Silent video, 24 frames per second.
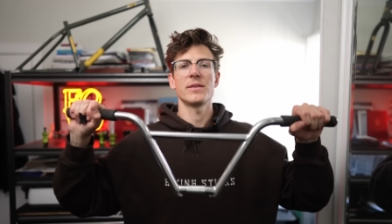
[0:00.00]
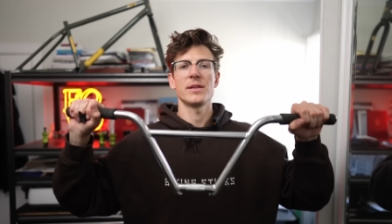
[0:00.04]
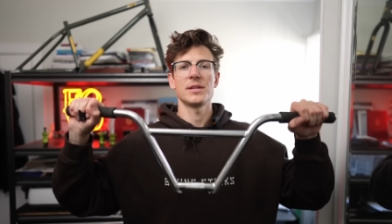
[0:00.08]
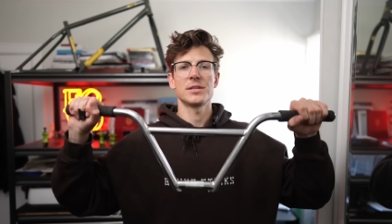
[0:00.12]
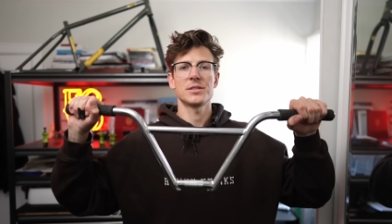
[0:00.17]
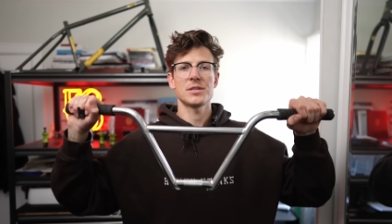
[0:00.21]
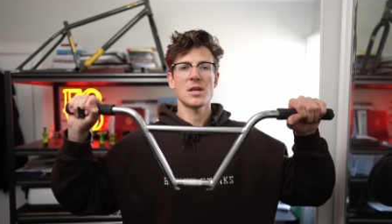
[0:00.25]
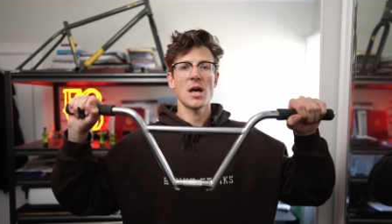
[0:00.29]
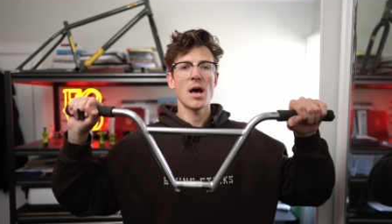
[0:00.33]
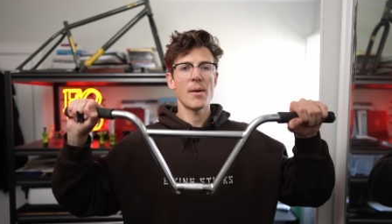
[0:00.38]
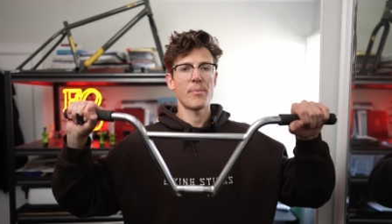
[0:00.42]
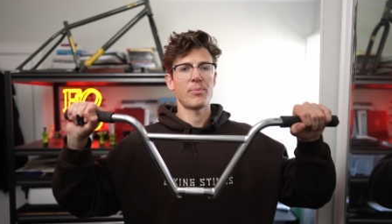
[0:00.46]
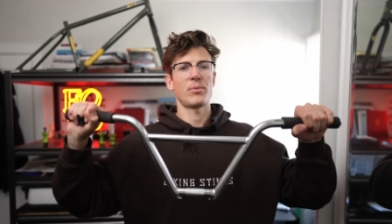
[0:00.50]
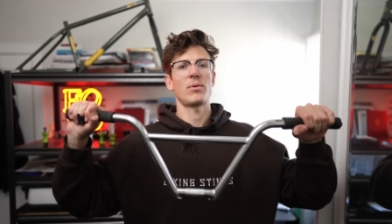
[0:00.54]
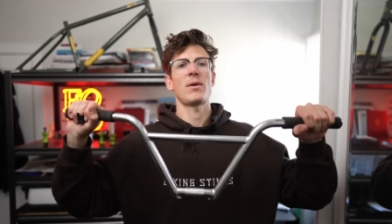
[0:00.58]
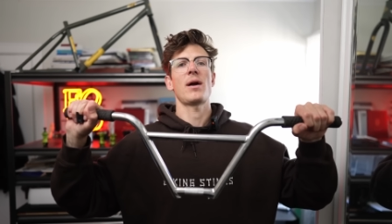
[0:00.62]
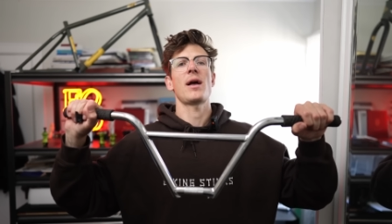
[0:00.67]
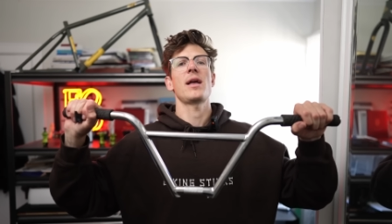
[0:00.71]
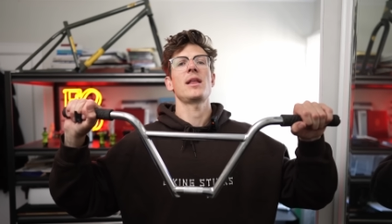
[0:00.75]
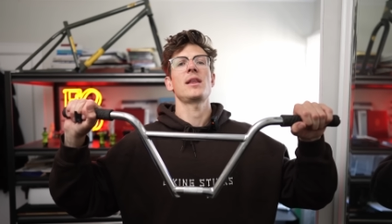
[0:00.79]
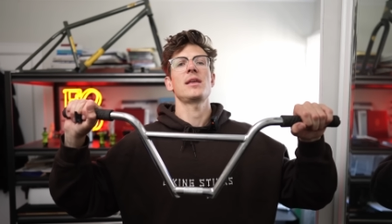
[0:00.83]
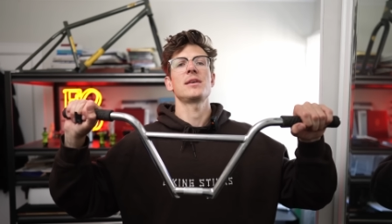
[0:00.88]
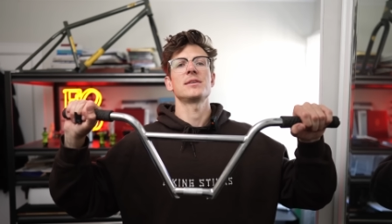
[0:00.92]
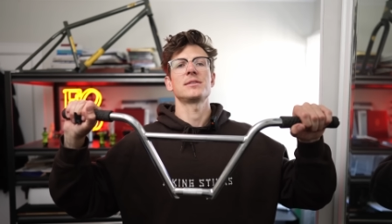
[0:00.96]
that's
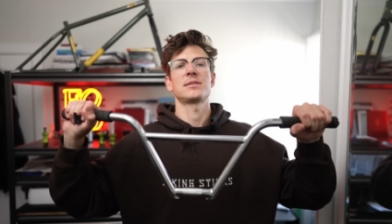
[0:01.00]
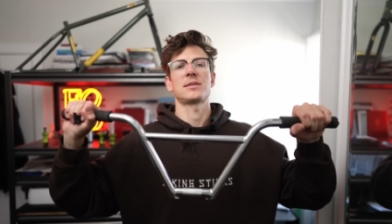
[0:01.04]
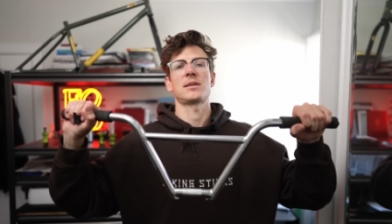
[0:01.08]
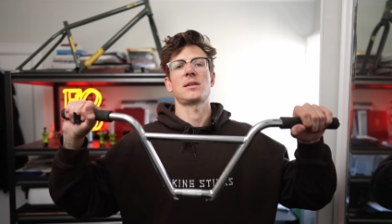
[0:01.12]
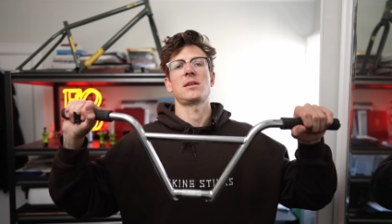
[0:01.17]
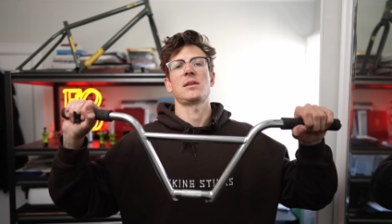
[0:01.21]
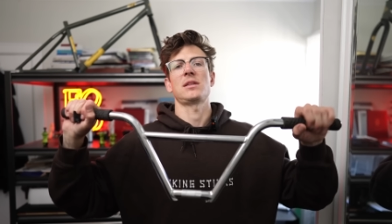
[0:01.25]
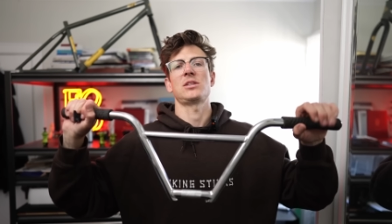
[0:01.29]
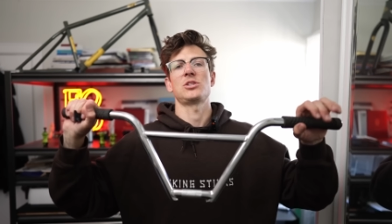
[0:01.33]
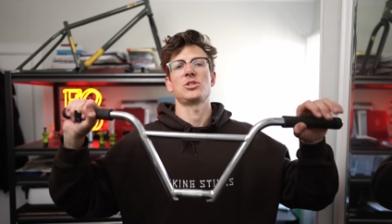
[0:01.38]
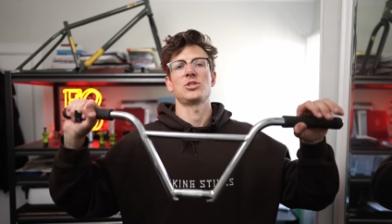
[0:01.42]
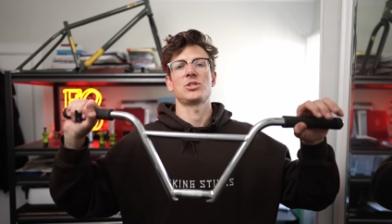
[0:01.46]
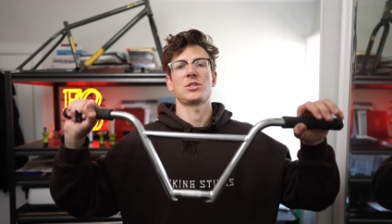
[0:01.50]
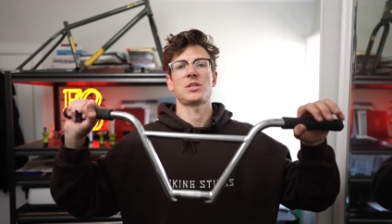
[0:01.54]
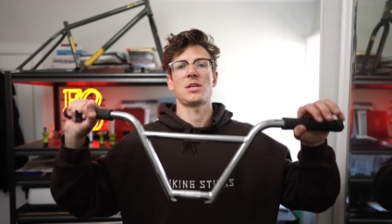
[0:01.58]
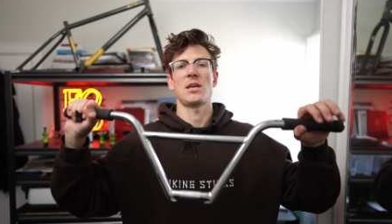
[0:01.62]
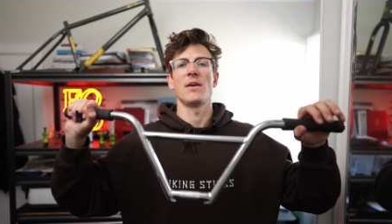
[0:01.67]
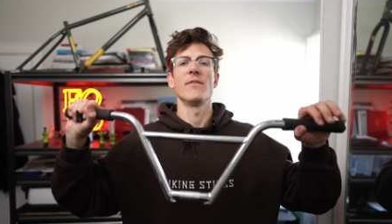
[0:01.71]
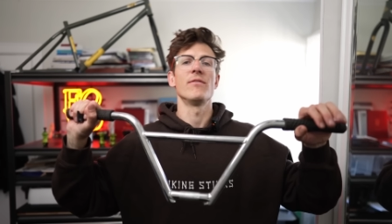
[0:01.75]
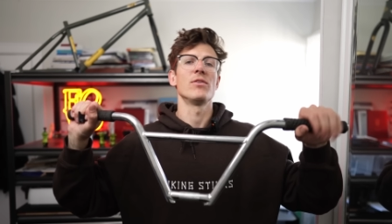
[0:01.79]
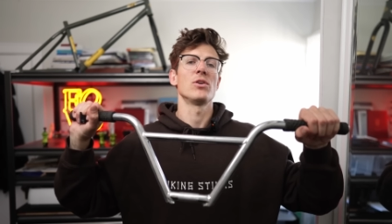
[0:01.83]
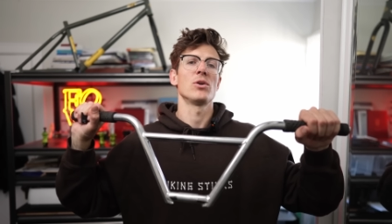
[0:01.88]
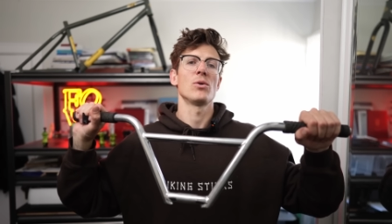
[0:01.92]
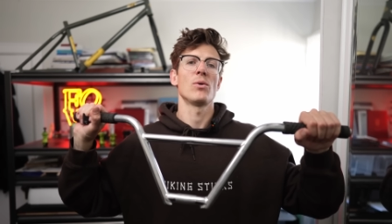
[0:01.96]
upright is gonna just
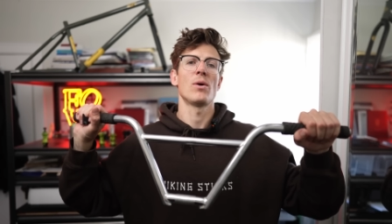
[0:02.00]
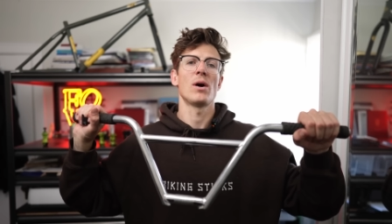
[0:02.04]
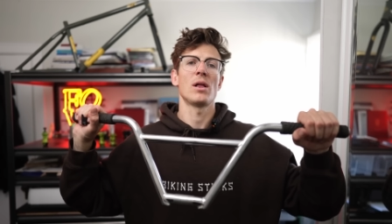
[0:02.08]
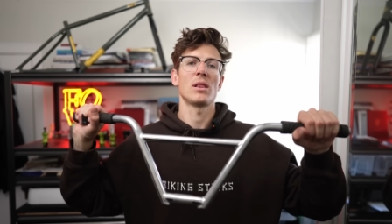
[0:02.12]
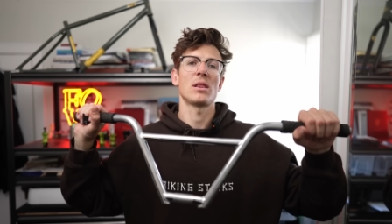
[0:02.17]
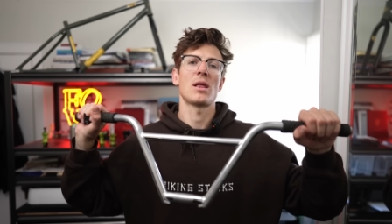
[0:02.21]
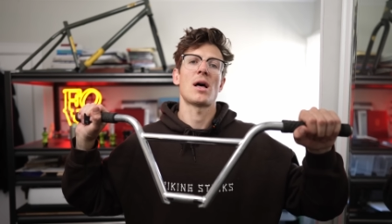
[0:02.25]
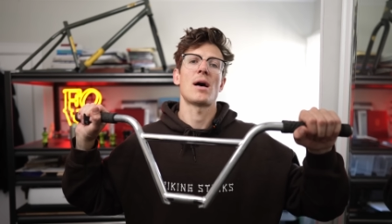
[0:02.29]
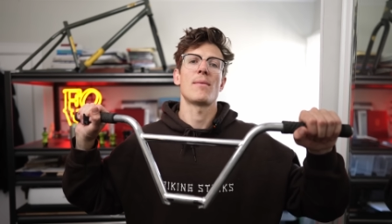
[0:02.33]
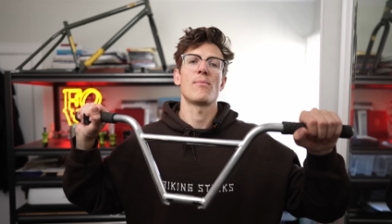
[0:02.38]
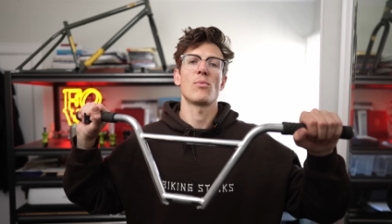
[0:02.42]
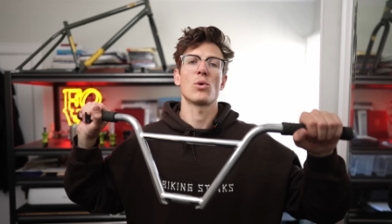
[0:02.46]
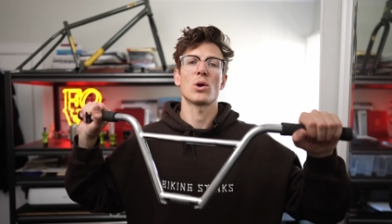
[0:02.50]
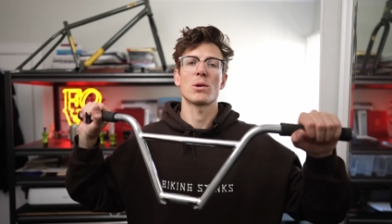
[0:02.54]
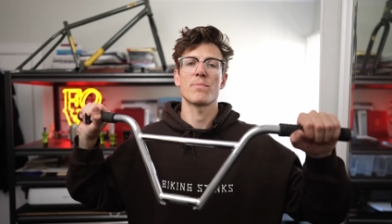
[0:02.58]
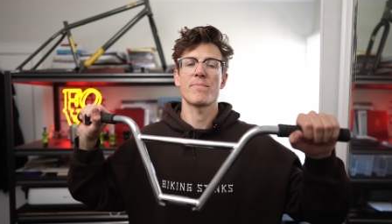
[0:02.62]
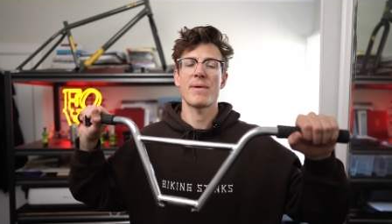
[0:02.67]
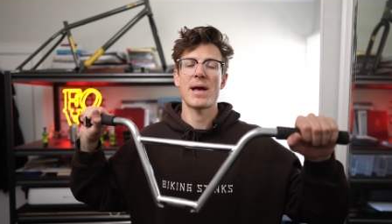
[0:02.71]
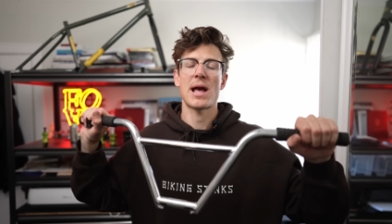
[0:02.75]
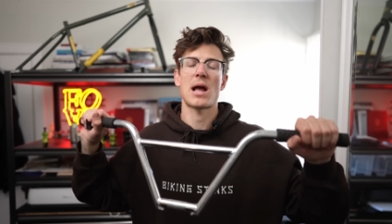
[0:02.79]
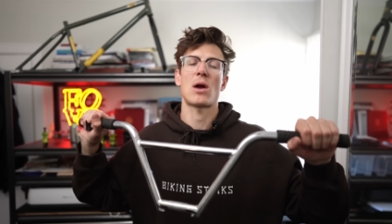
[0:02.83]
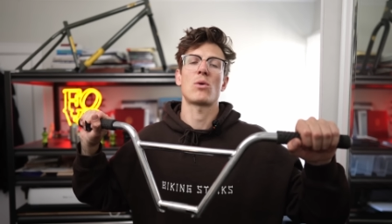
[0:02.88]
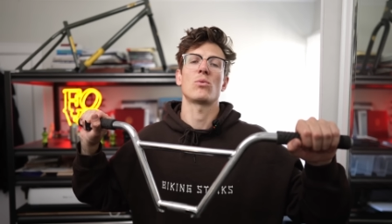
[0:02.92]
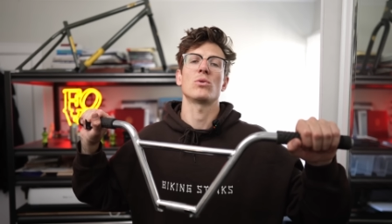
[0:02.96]
give you a lot more
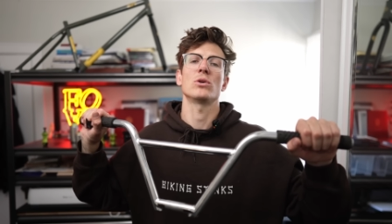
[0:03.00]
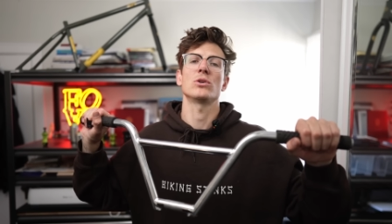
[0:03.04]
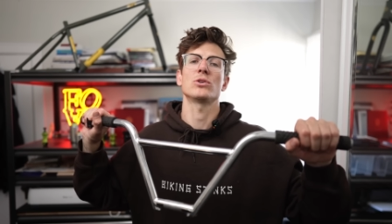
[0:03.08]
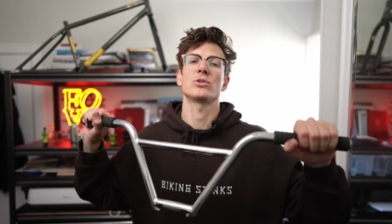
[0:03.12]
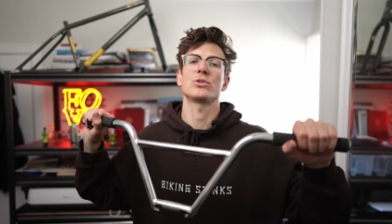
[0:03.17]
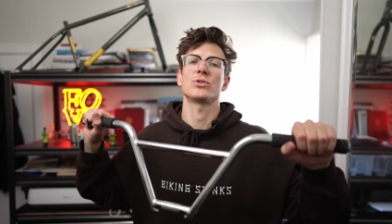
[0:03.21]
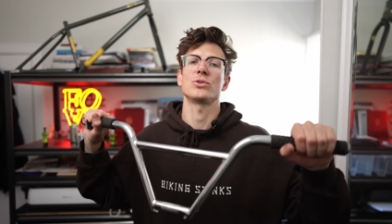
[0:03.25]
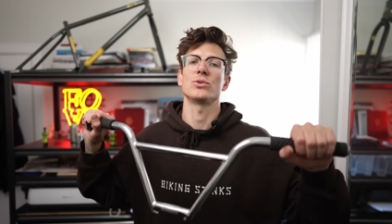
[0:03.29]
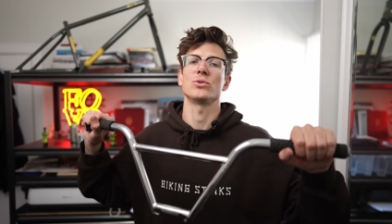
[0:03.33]
power